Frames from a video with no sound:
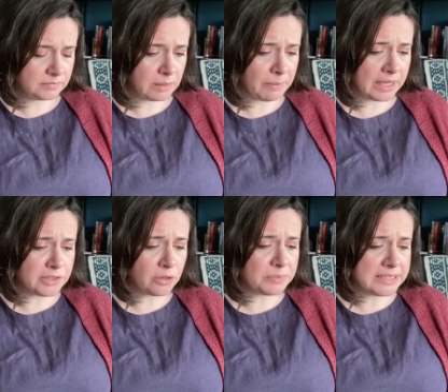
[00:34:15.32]
But I
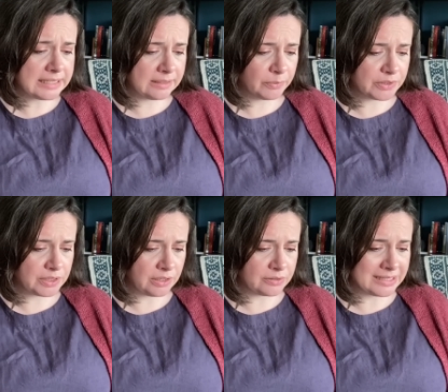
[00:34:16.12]
don't particularly want to
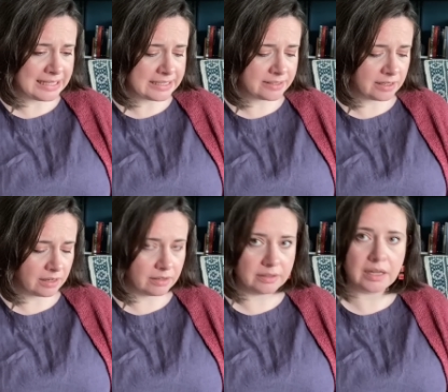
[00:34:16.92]
use this
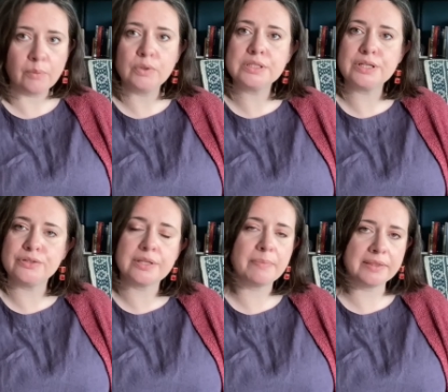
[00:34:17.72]
yarn. I want to use
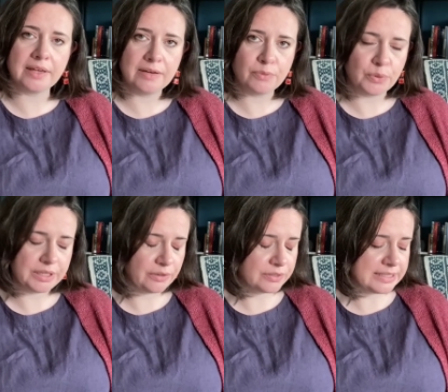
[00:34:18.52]
something that I've already
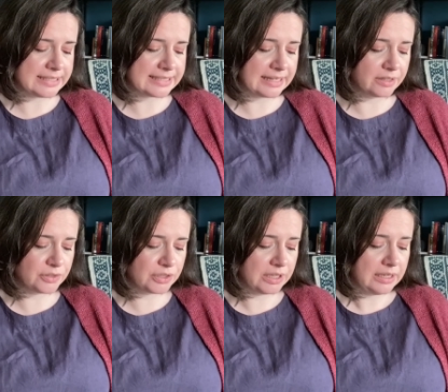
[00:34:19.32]
got in
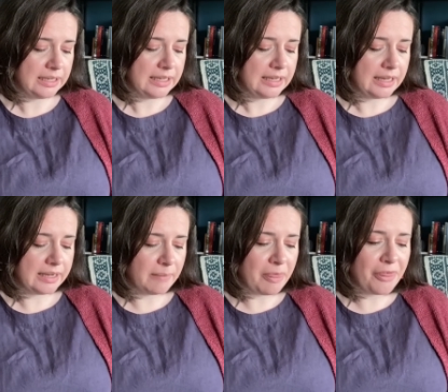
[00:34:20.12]
stash. And
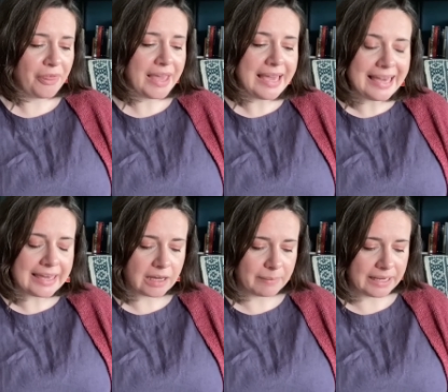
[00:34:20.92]
I'm
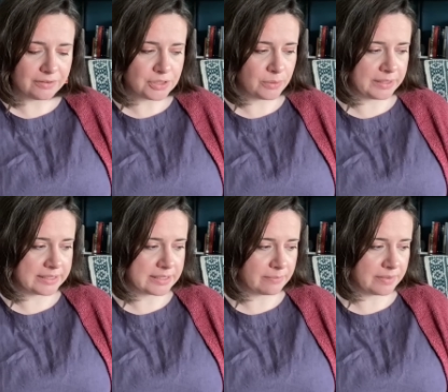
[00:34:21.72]
thinking about doing
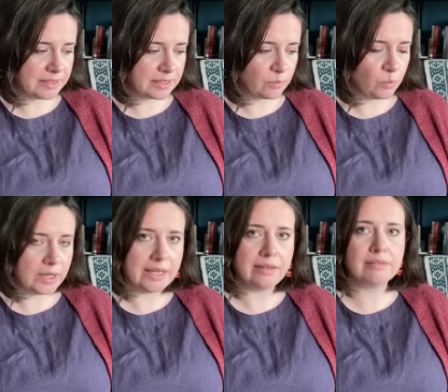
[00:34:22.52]
something
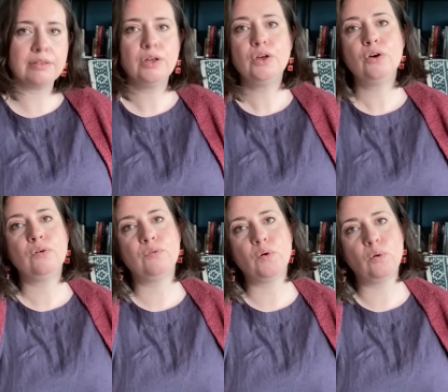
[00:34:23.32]
with
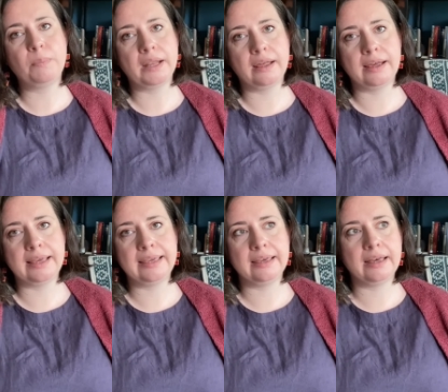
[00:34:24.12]

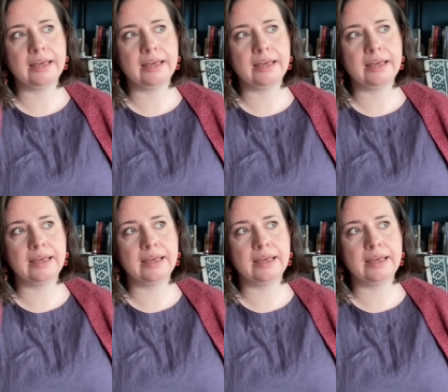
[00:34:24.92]
4-ply